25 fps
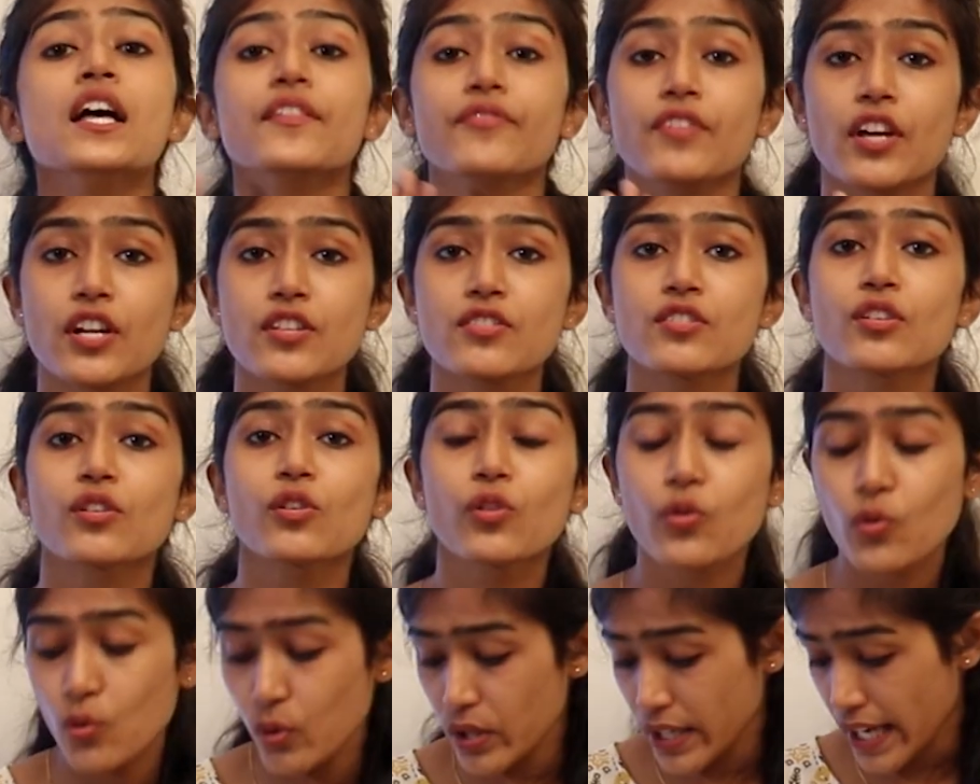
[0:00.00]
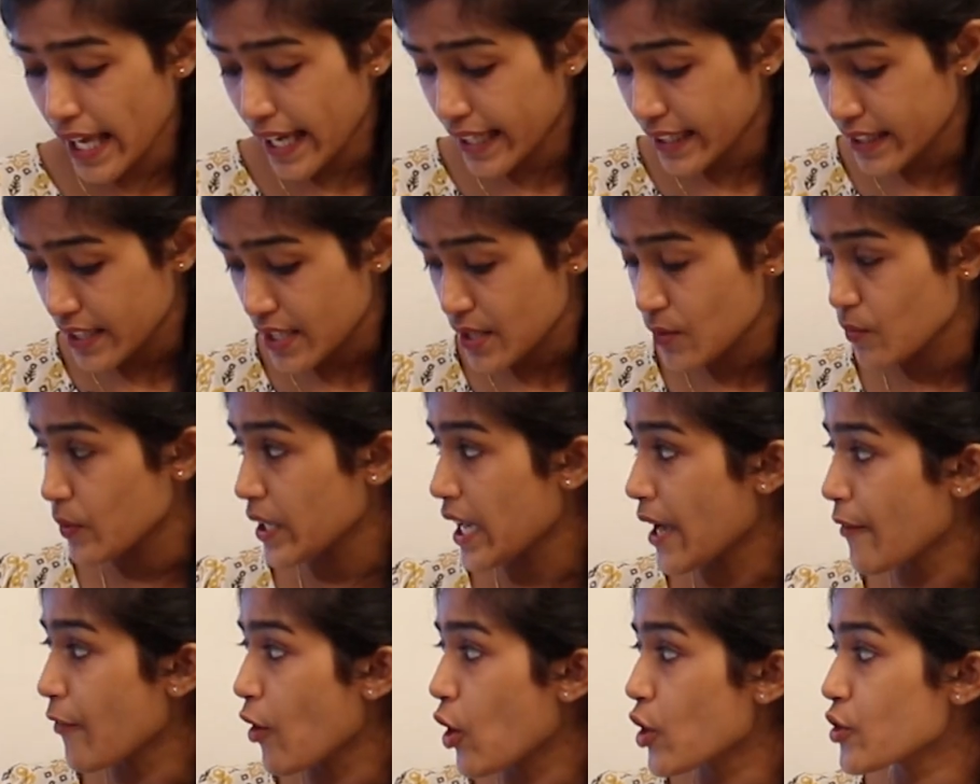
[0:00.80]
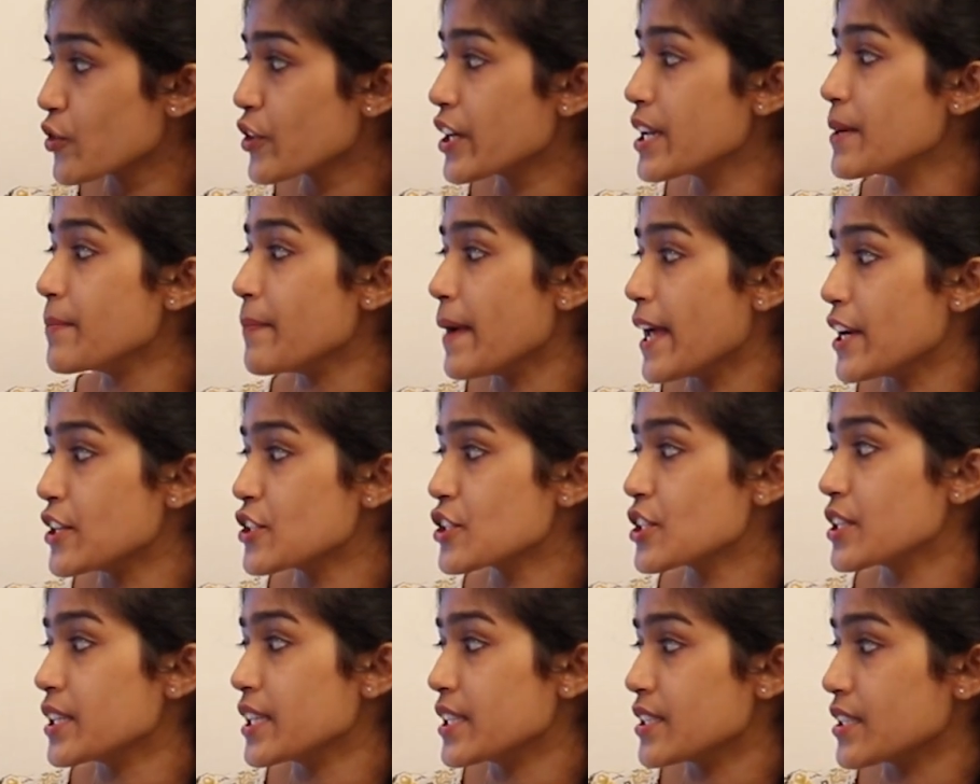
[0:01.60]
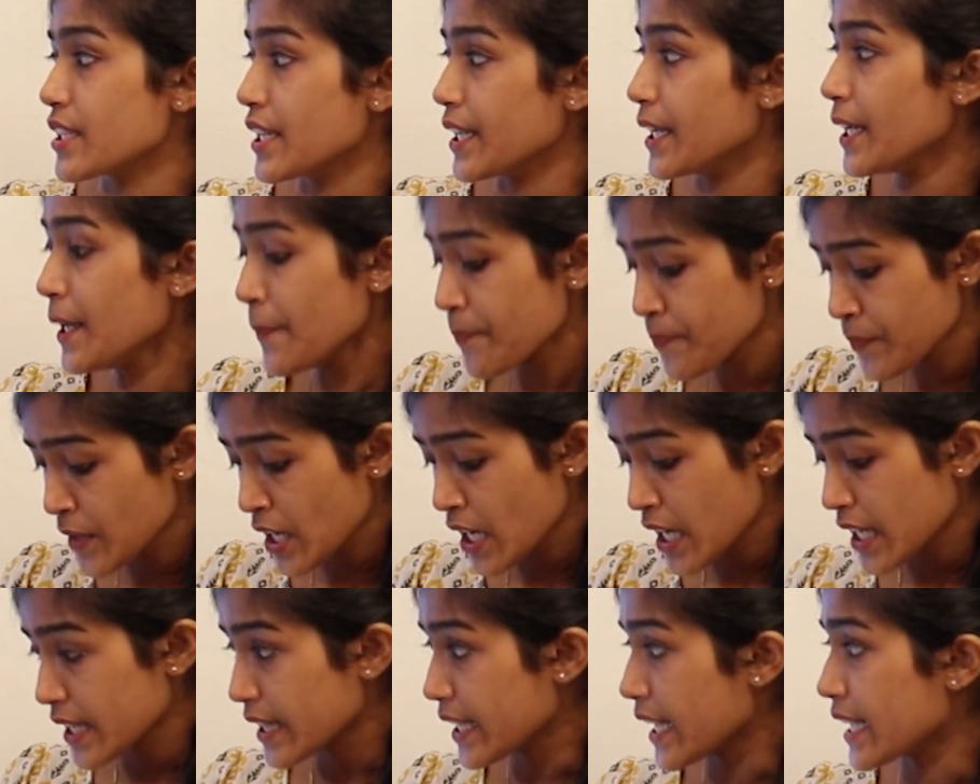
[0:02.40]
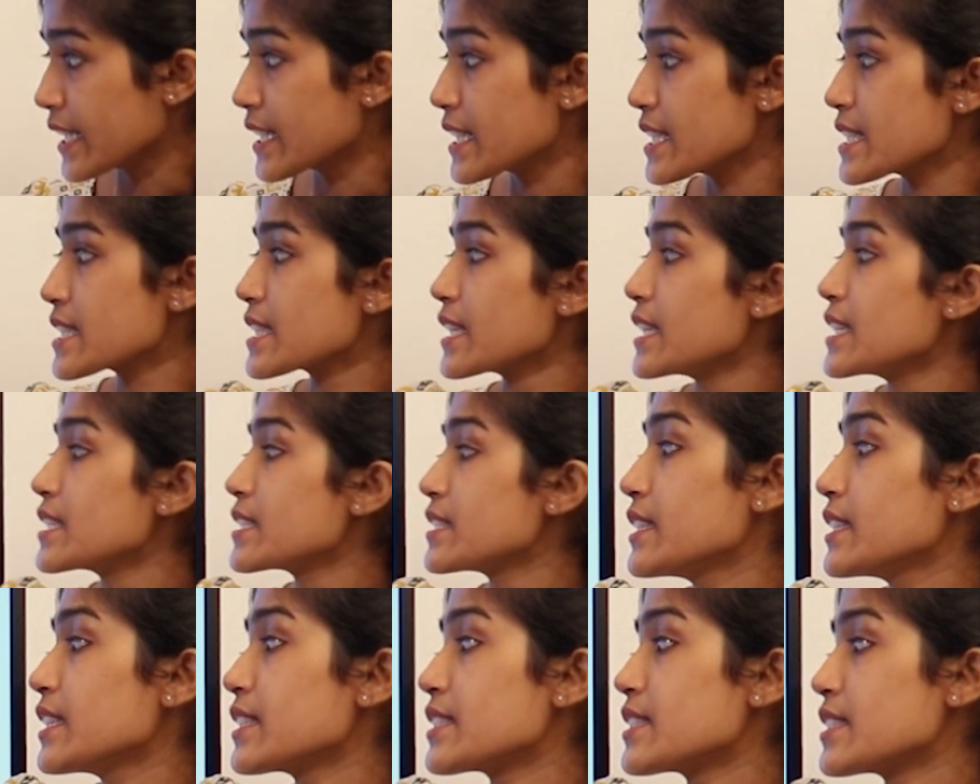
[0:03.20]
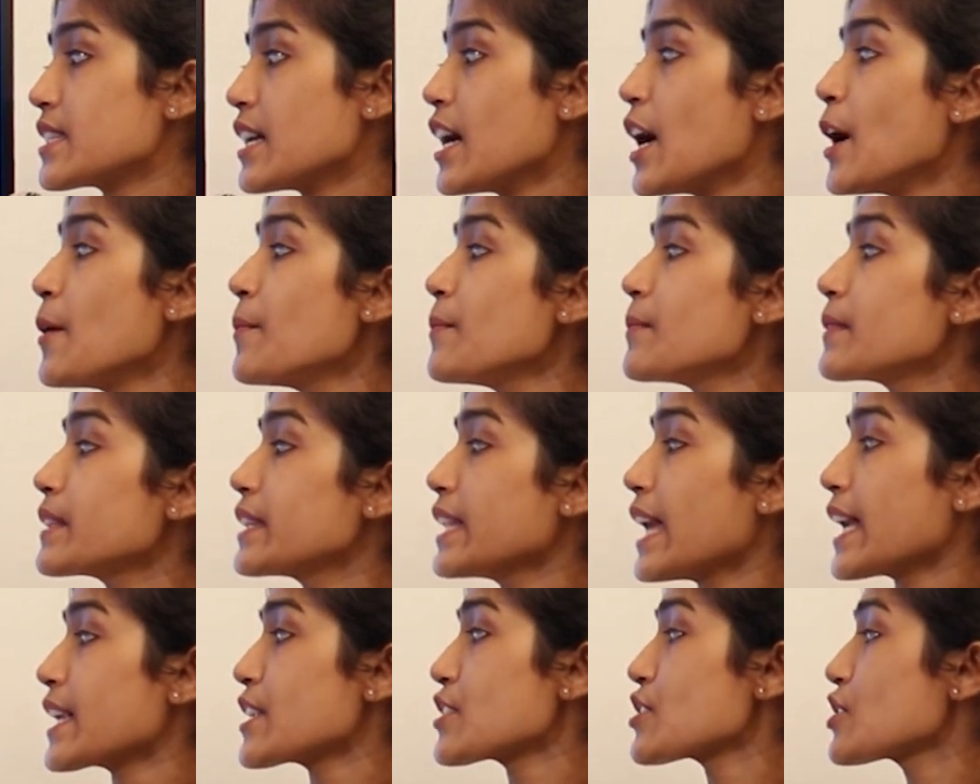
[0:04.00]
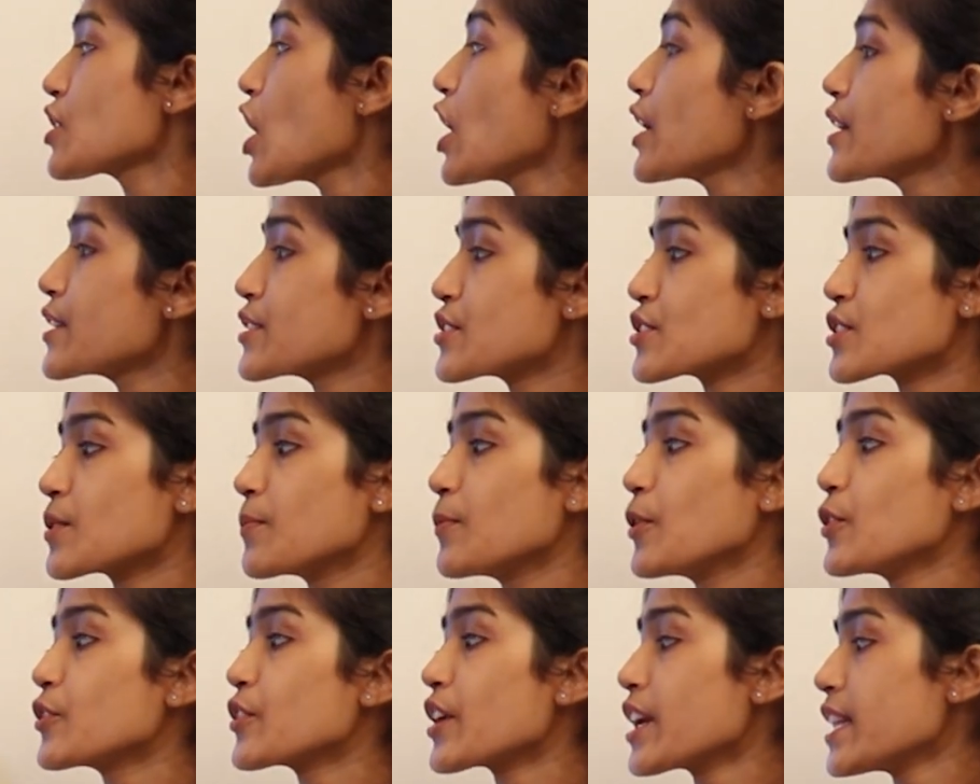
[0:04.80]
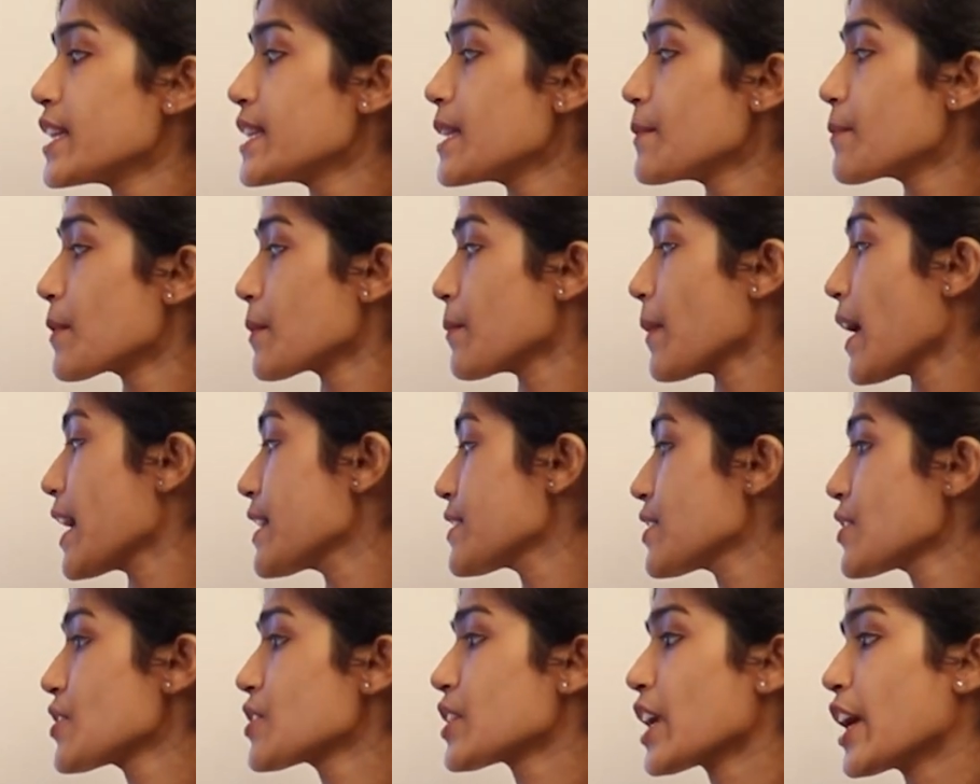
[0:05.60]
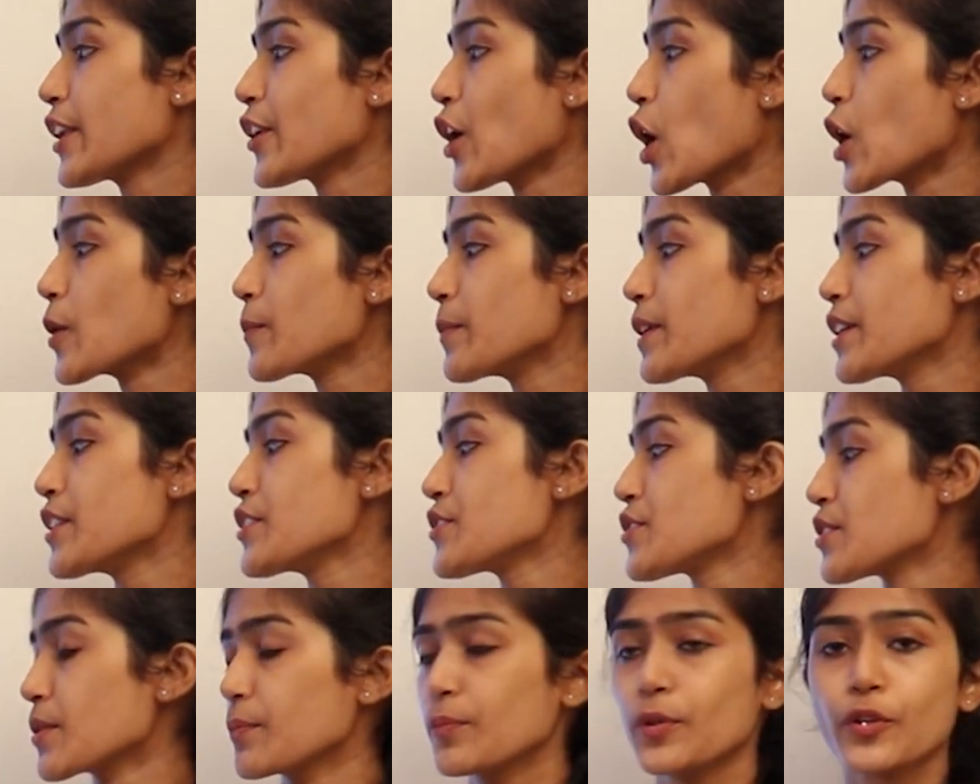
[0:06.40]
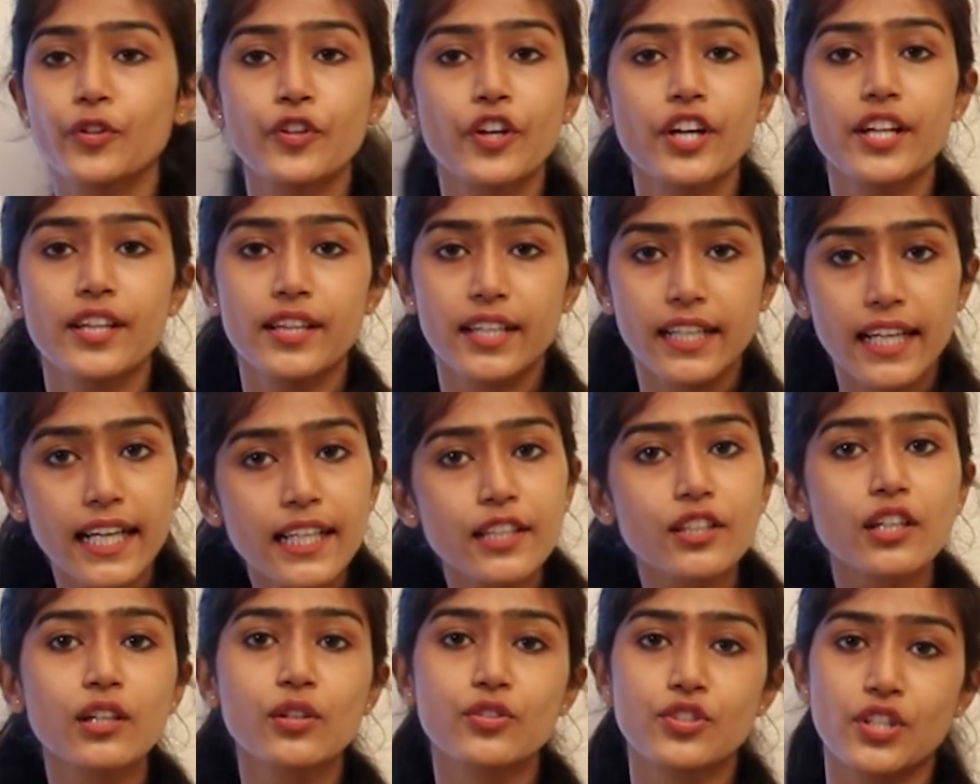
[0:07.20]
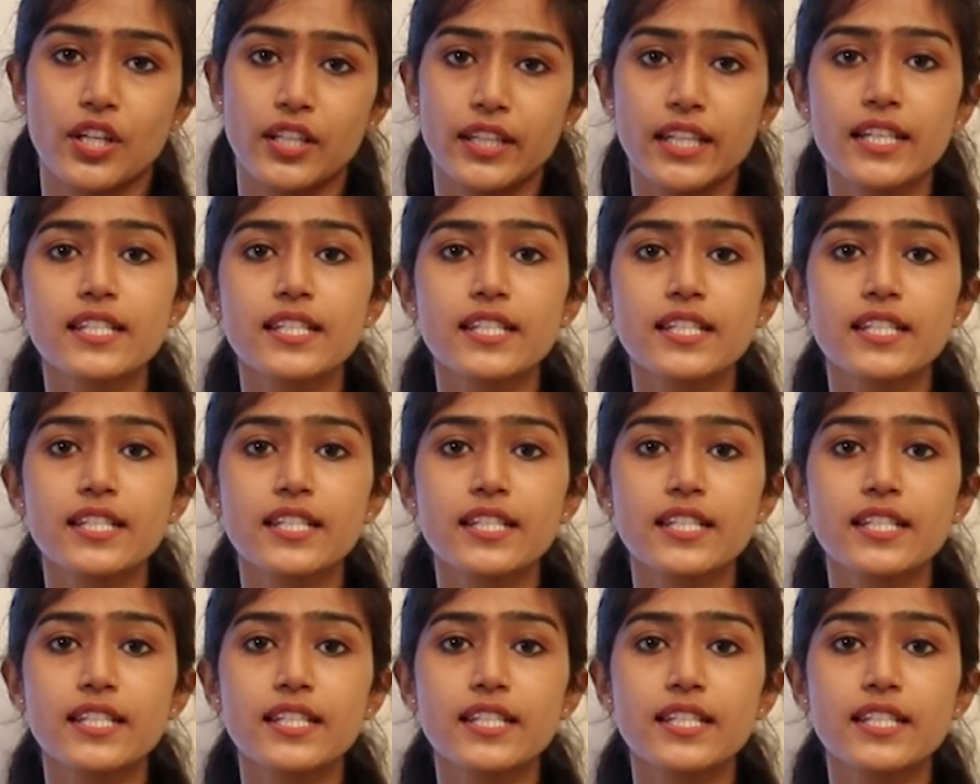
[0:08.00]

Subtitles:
There is a rule like this, we have already mentioned it here, that is the term that is not distributed in the premises cannot be distributed in the conclusion.